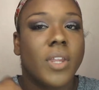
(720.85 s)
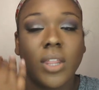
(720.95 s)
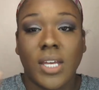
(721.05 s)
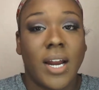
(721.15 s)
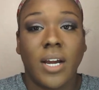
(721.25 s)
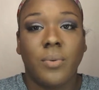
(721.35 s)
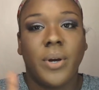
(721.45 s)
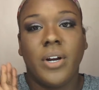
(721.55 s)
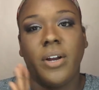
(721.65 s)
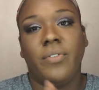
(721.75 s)
that I could
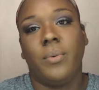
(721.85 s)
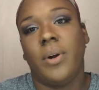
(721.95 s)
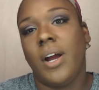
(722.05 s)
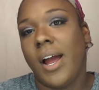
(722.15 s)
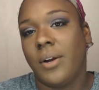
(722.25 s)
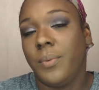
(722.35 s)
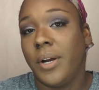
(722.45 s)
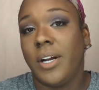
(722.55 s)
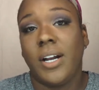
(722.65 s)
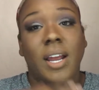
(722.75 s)
wear it everywhere. I could
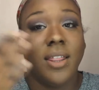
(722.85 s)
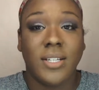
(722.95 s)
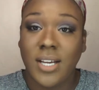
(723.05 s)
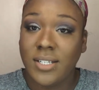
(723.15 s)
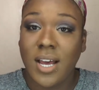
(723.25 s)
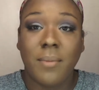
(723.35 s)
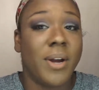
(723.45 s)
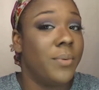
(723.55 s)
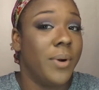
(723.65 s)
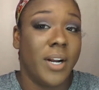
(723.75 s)
wear it in the daytime, I
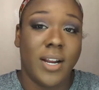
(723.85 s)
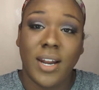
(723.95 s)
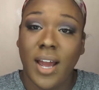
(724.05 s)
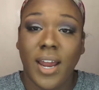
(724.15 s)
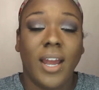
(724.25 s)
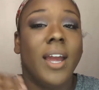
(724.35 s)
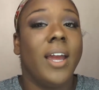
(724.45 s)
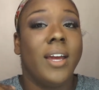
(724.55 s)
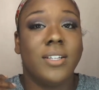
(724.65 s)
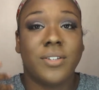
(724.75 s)
could wear it at night.
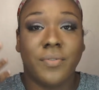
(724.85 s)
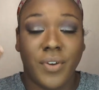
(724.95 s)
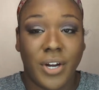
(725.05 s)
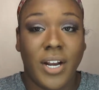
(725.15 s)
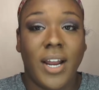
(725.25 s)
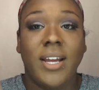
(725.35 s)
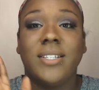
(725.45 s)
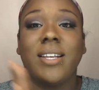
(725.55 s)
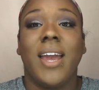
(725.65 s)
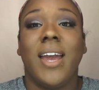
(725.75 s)
It's very
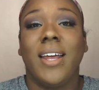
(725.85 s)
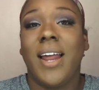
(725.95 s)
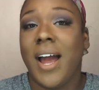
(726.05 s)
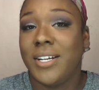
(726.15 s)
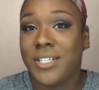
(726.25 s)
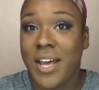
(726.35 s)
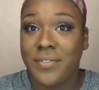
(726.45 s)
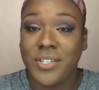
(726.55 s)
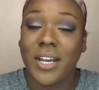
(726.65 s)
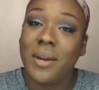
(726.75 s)
nice. And I just
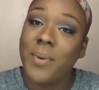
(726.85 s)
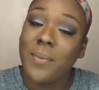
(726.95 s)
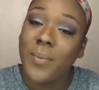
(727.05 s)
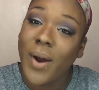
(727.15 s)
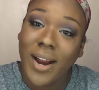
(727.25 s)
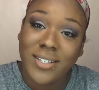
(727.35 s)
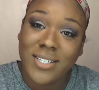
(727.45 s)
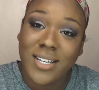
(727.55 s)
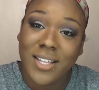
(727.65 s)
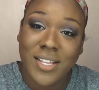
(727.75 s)
have to keep on
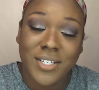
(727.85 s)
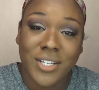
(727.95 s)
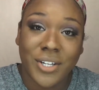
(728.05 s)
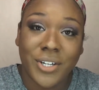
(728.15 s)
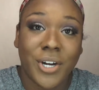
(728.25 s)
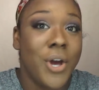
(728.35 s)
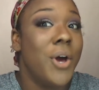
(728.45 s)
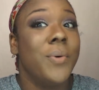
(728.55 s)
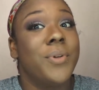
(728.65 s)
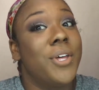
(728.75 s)
practicing this look
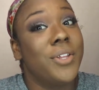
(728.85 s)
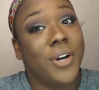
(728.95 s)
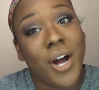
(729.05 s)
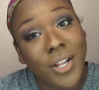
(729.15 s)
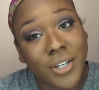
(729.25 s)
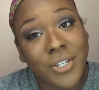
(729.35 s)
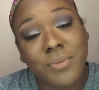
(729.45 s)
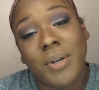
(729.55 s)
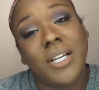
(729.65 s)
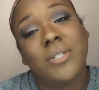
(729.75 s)
with other colors,
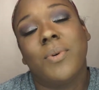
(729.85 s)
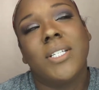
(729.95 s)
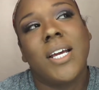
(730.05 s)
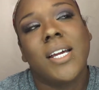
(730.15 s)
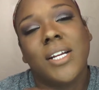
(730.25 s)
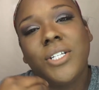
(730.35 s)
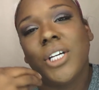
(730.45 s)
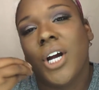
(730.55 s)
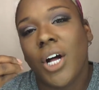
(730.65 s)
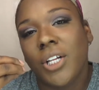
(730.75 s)
because once I get into
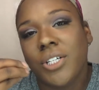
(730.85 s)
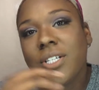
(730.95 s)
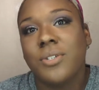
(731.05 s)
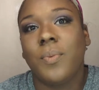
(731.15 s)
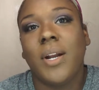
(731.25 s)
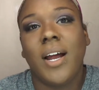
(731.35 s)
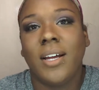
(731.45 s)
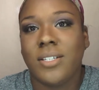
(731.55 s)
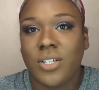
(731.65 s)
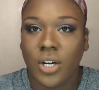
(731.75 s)
colors is when
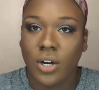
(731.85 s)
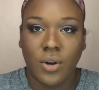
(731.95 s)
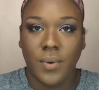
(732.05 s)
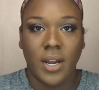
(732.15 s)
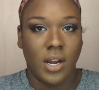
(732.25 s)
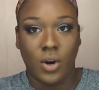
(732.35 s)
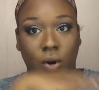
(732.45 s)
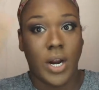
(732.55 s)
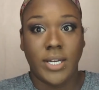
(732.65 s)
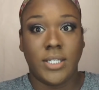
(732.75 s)
I start going
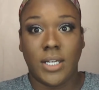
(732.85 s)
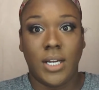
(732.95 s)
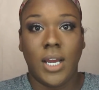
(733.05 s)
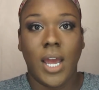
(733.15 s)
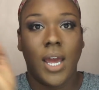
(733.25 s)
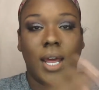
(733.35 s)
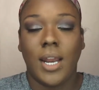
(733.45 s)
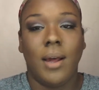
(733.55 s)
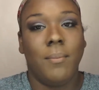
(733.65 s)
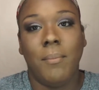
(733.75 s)
crazy
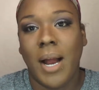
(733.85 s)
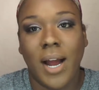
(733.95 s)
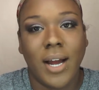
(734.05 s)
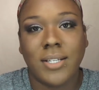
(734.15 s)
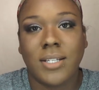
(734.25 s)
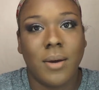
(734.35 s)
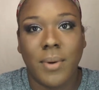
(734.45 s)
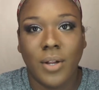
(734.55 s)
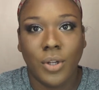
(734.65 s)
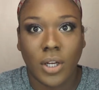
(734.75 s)
and my eyes come
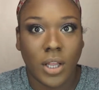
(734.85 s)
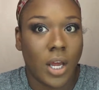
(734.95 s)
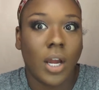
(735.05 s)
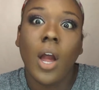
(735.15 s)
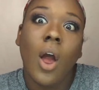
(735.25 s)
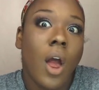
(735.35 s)
out looking like,